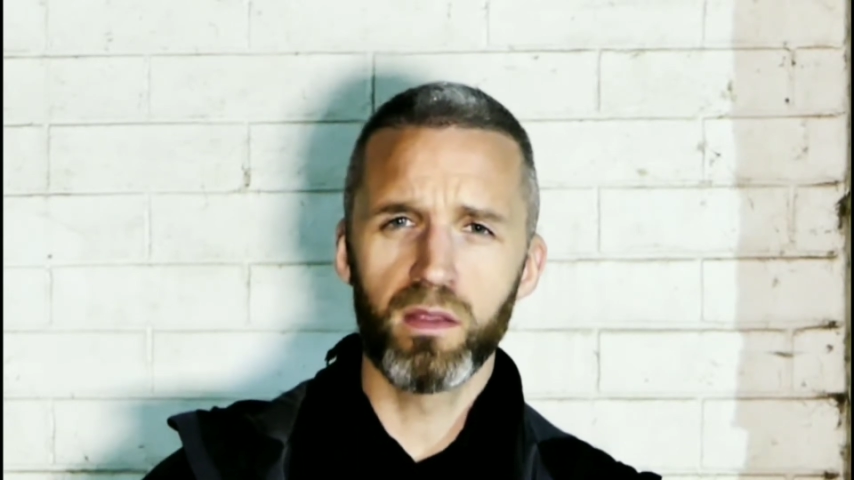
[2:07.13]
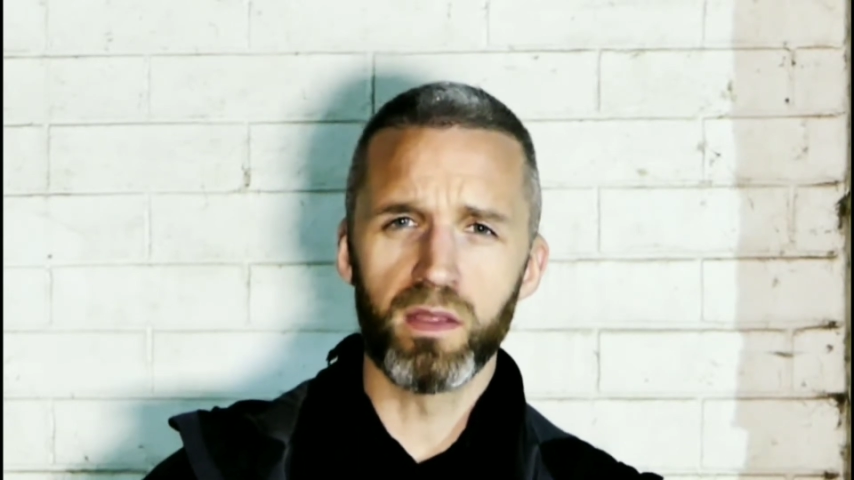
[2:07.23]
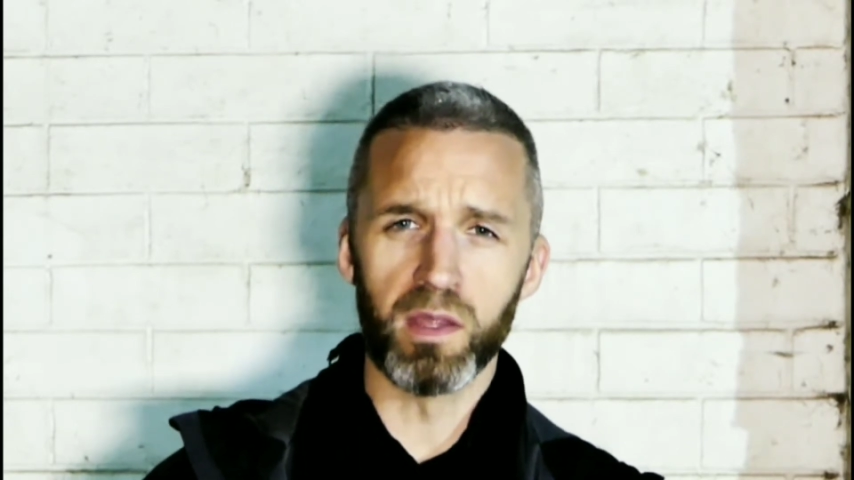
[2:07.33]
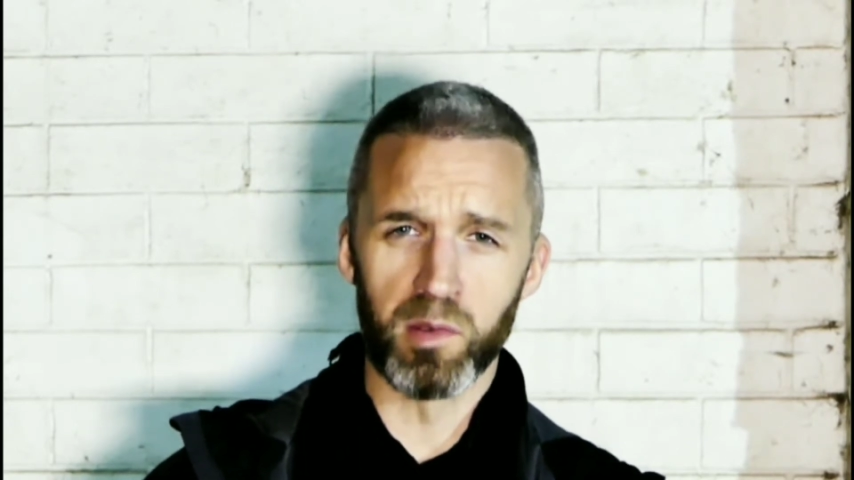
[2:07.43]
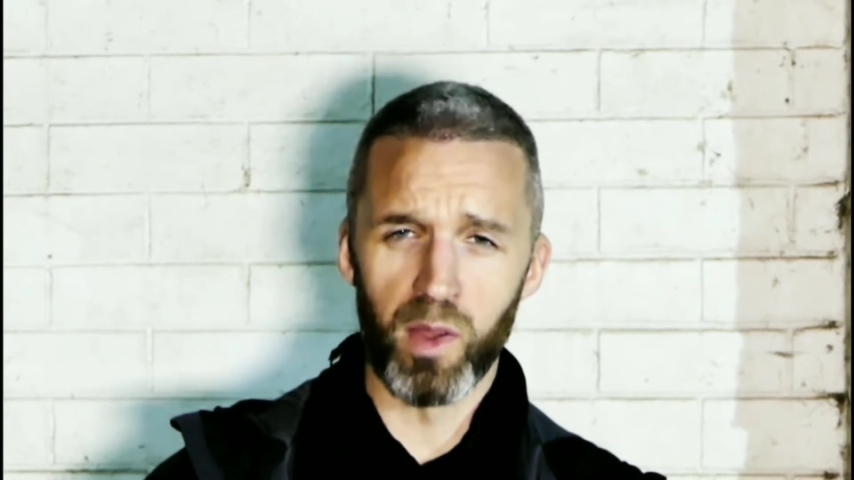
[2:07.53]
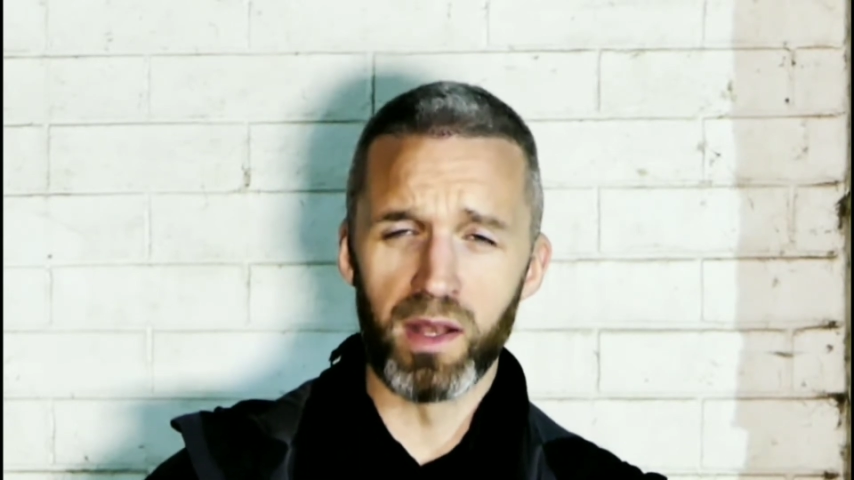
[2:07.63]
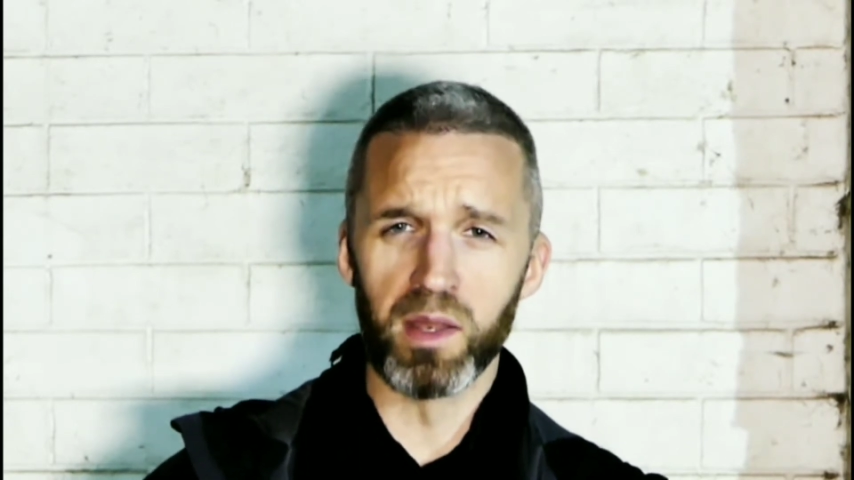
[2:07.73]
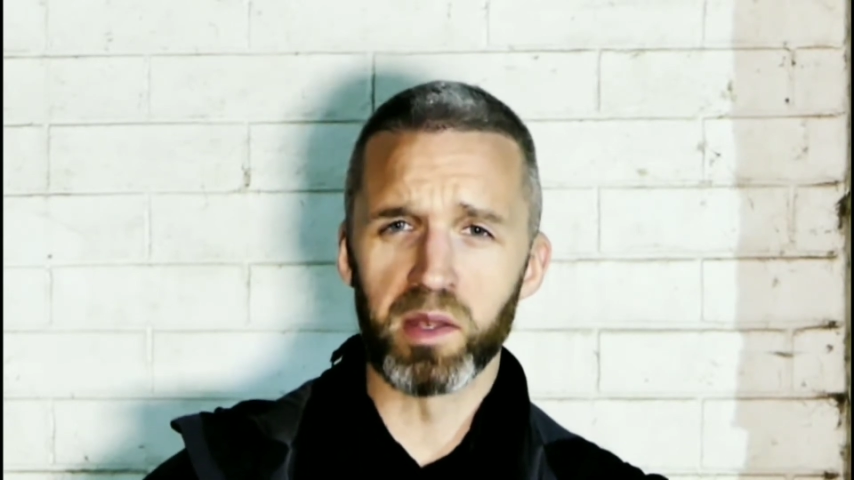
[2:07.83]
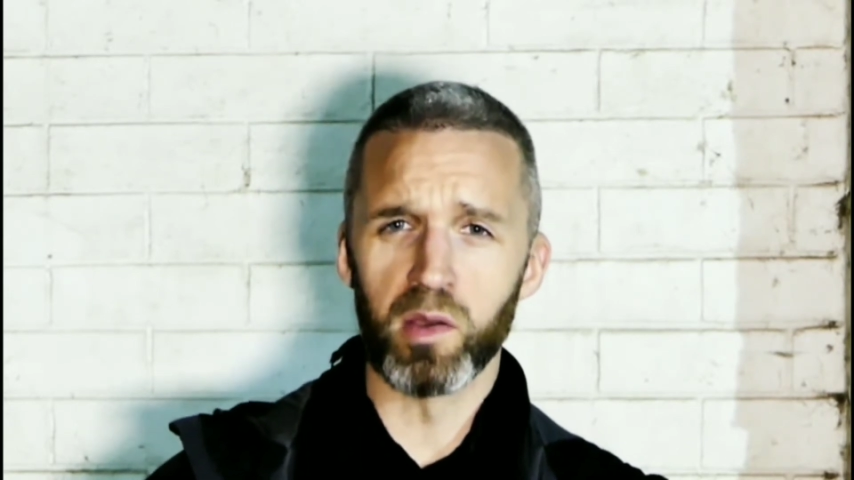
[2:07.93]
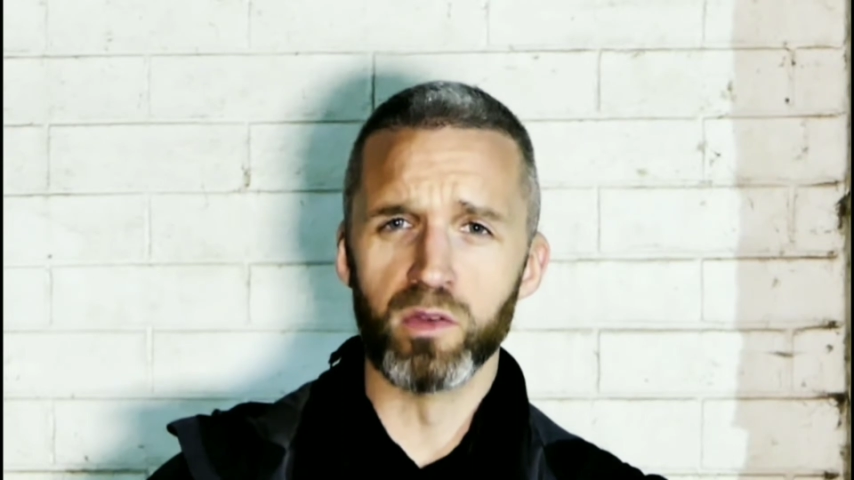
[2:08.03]
The
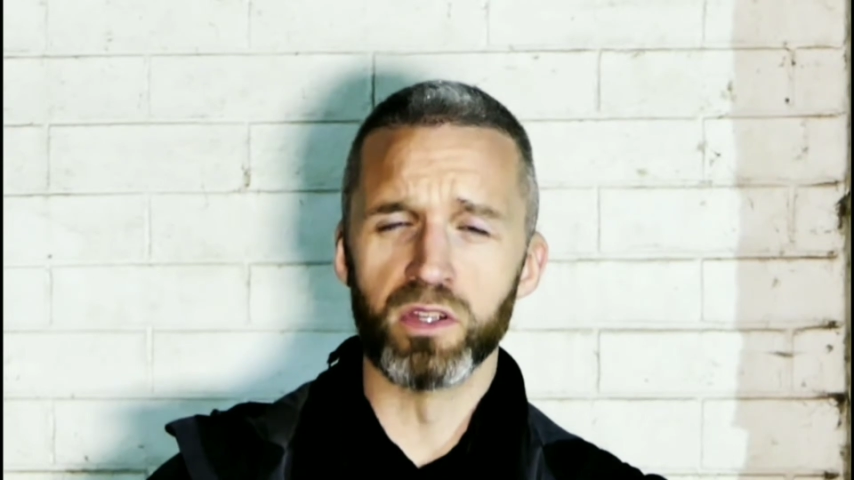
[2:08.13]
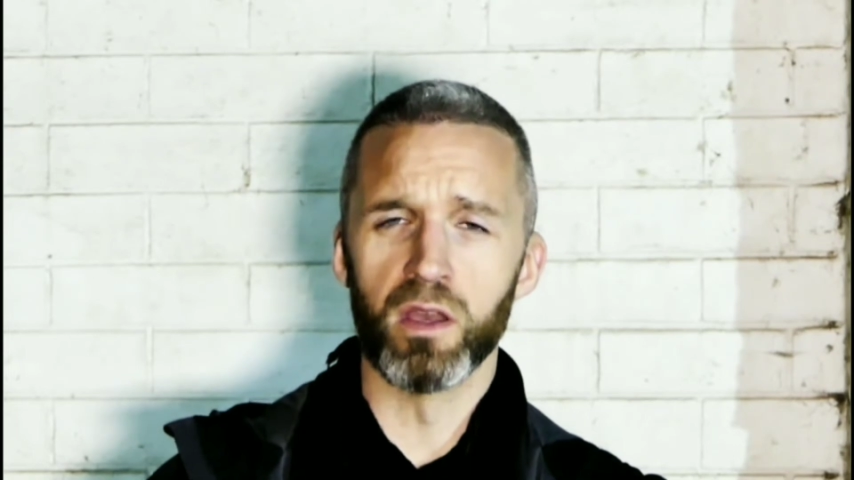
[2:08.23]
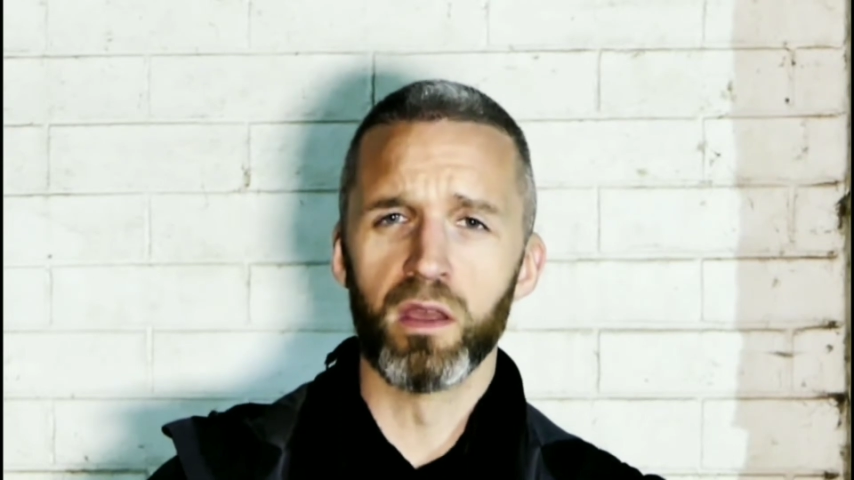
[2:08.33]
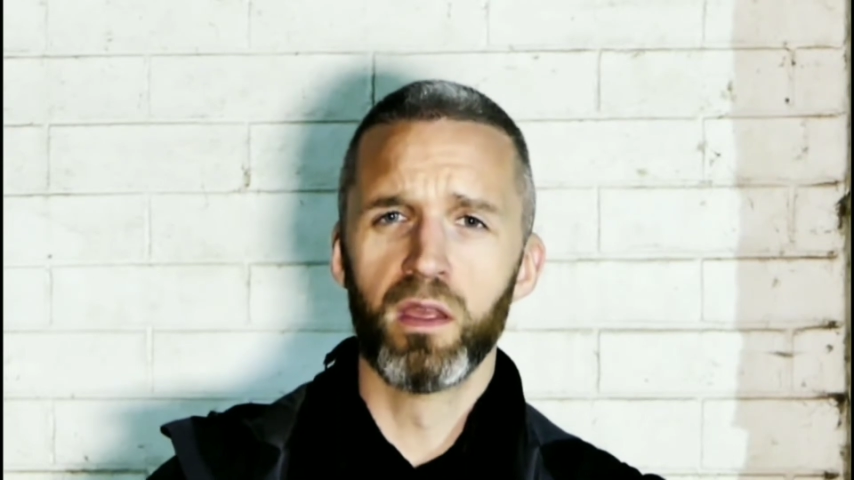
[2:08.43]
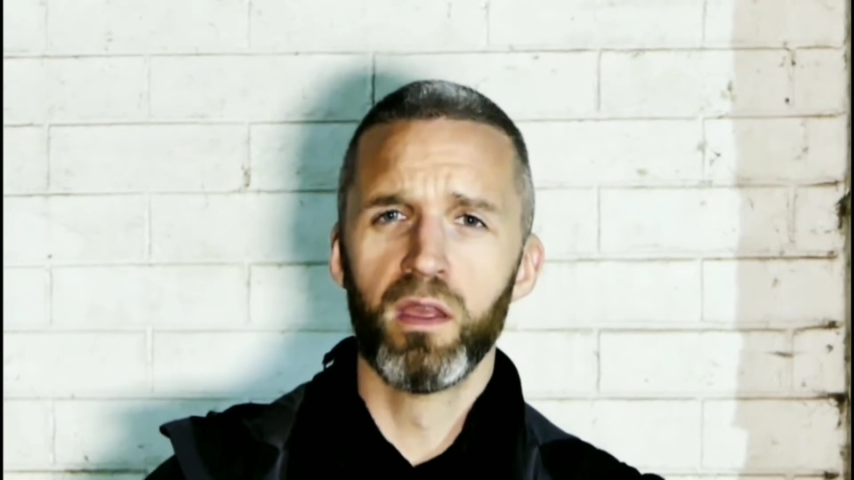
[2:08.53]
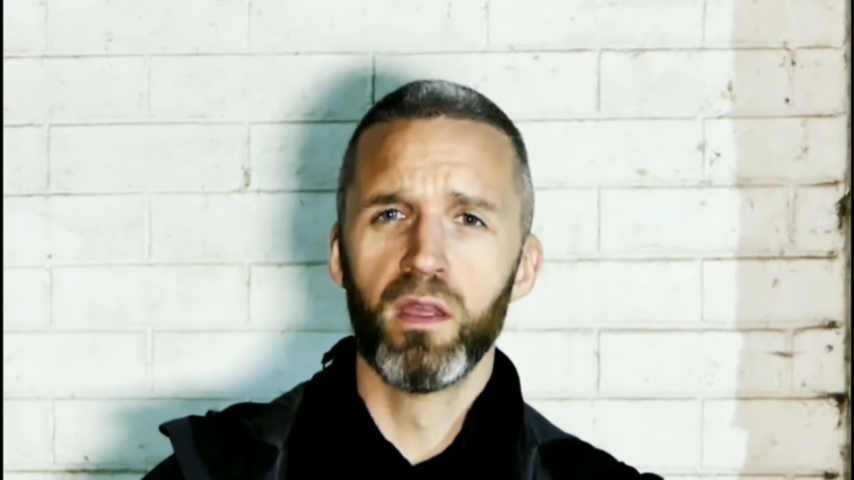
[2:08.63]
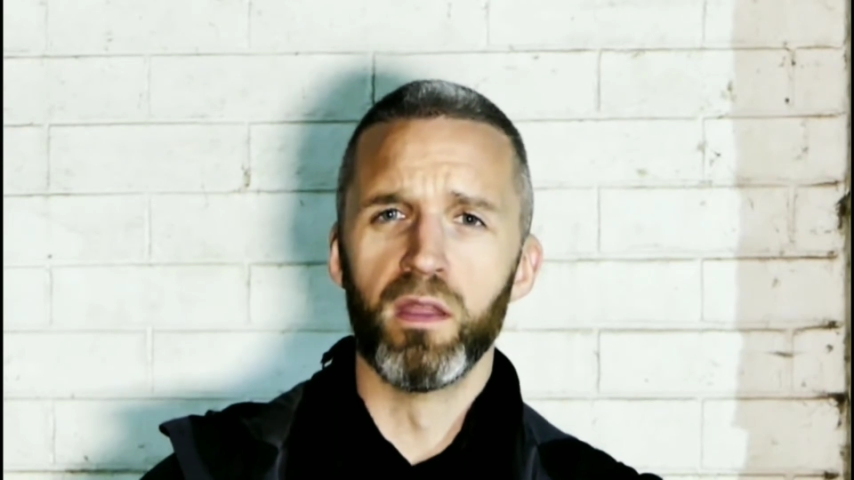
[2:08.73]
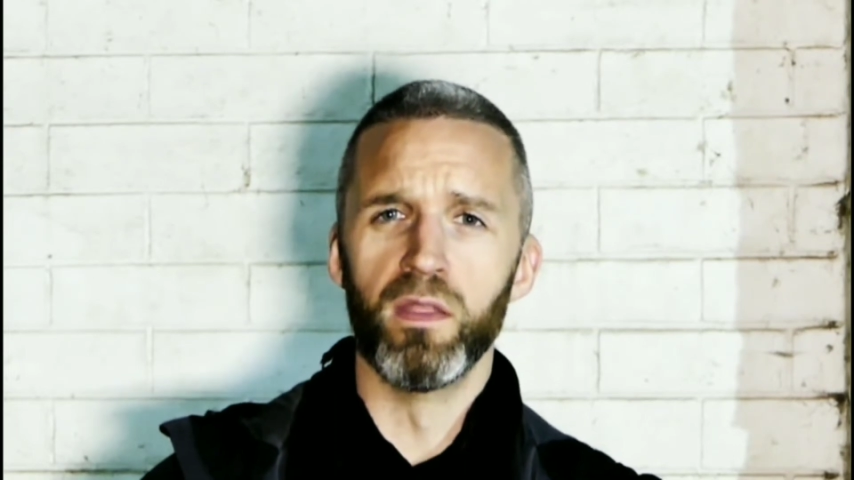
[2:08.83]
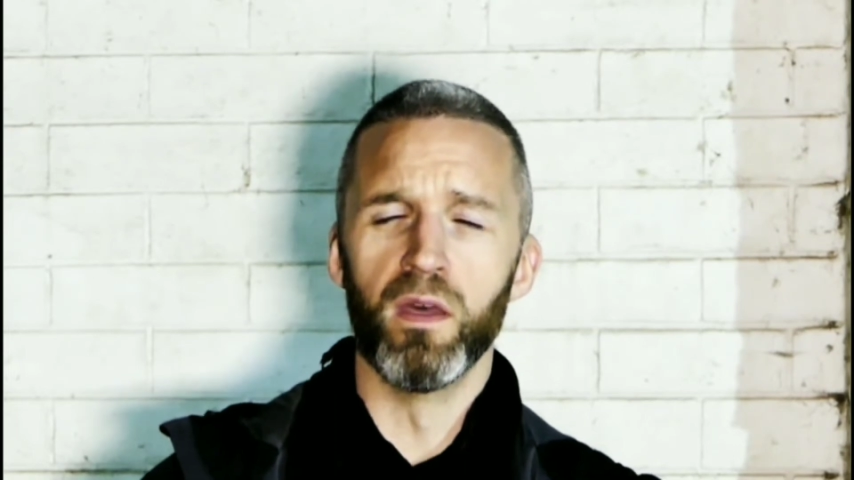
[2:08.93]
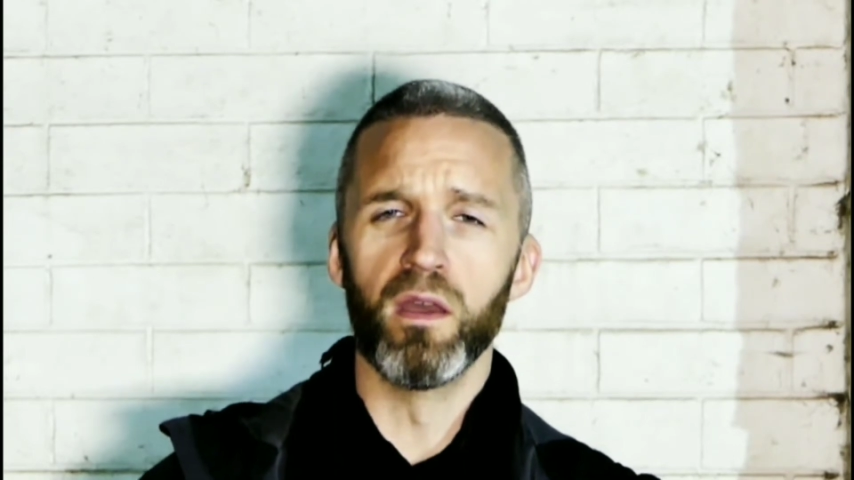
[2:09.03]
Israeli soldier
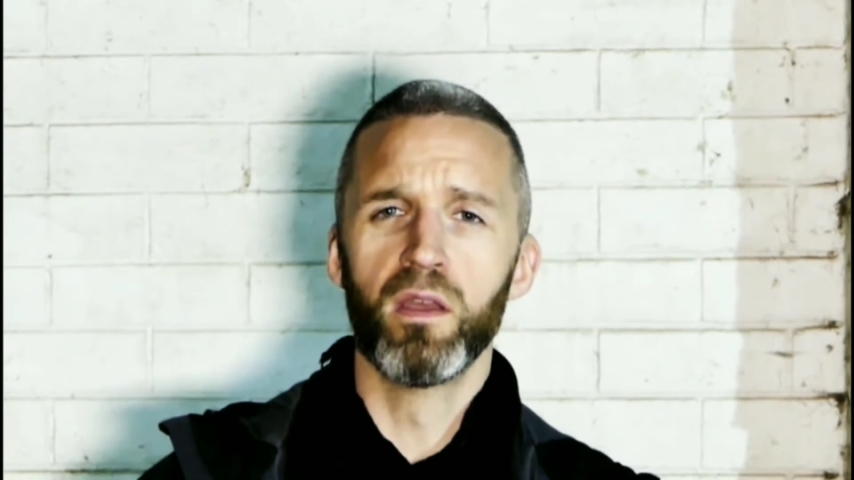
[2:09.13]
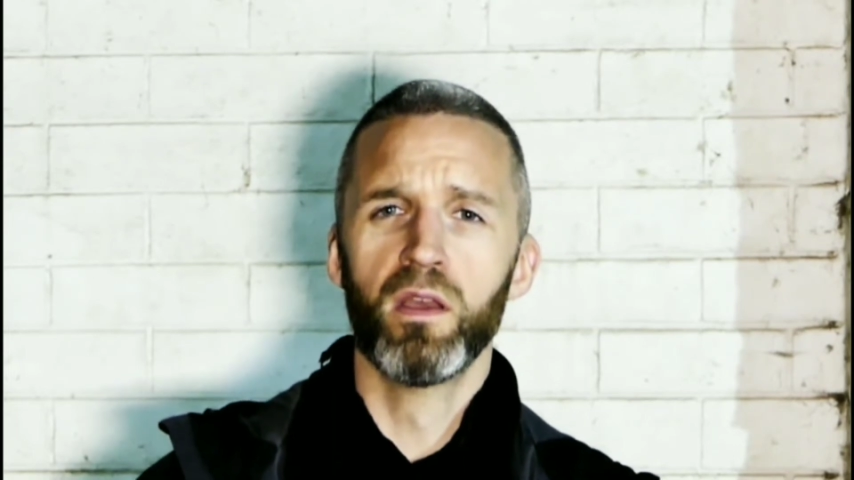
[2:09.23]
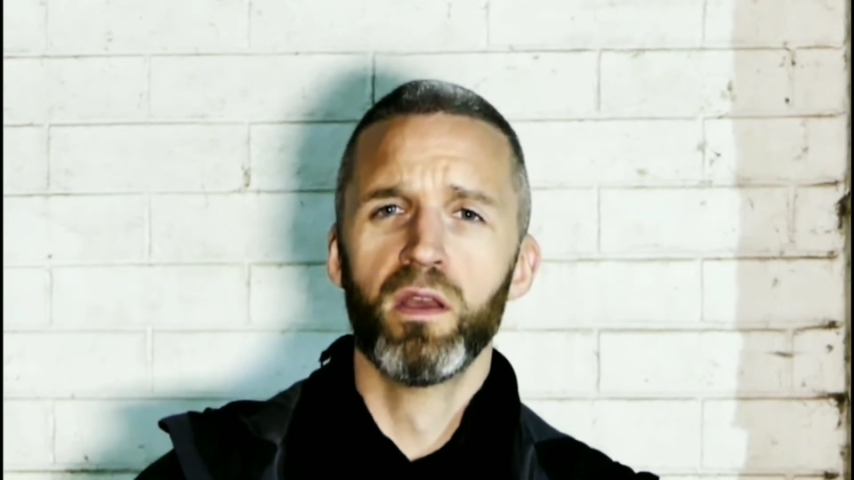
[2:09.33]
that